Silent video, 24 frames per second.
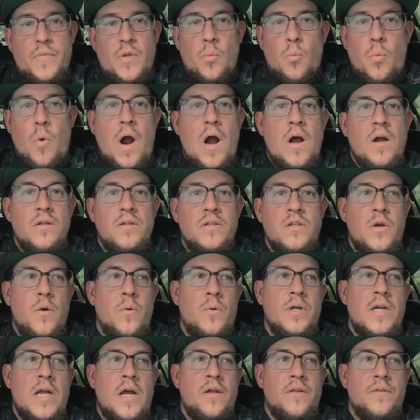While
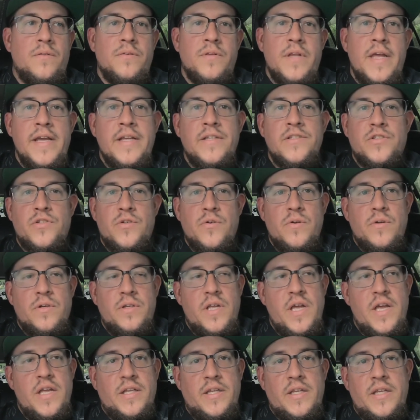going out in nature
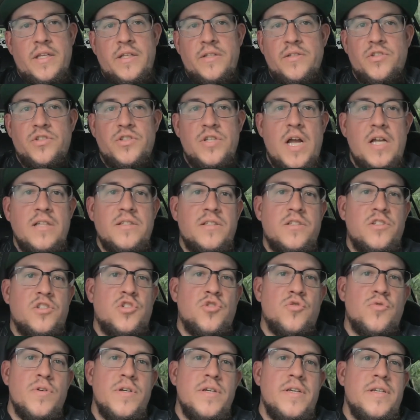and getting shots of
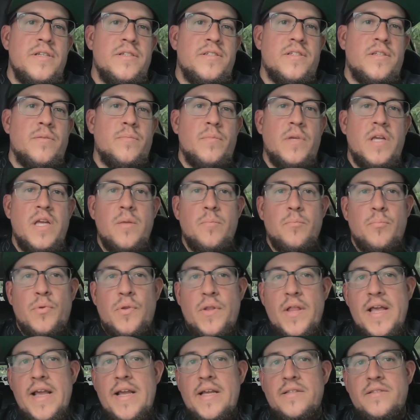trees and
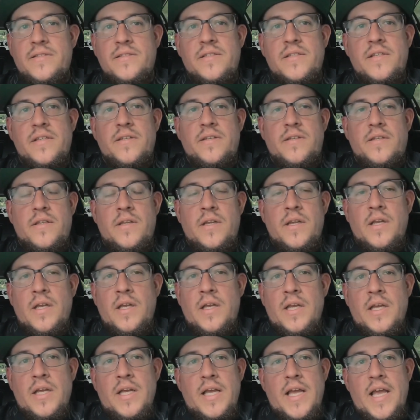plants and
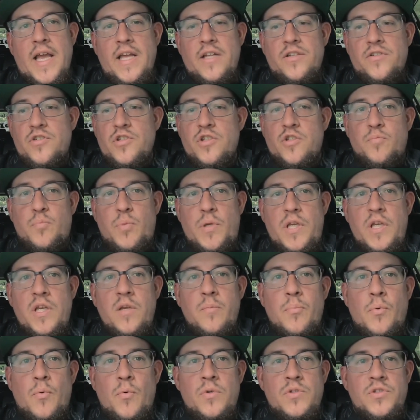just
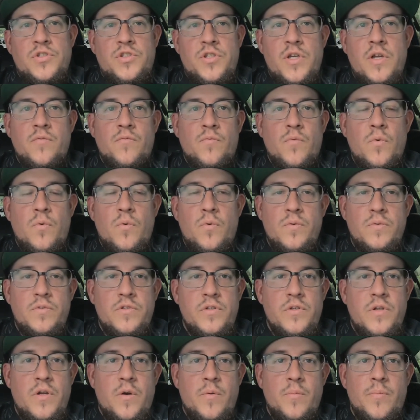people in general,
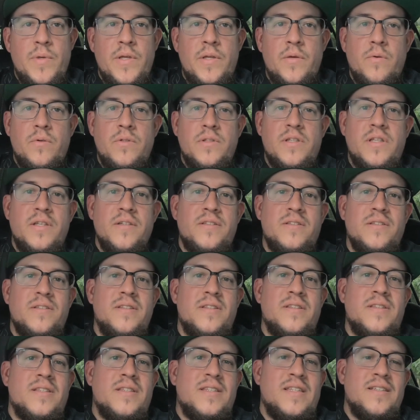you know, being
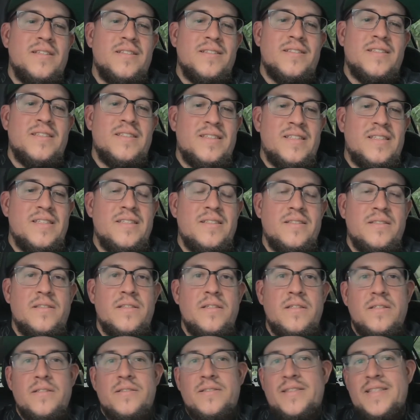the
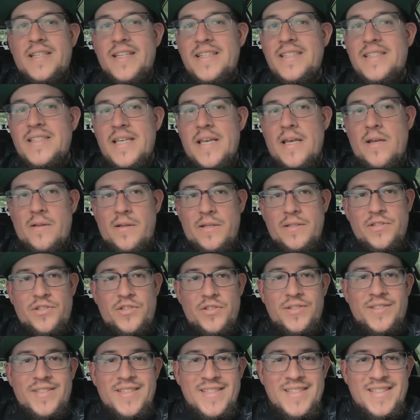detail is
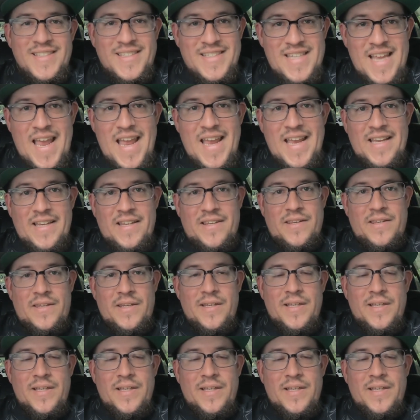just insane.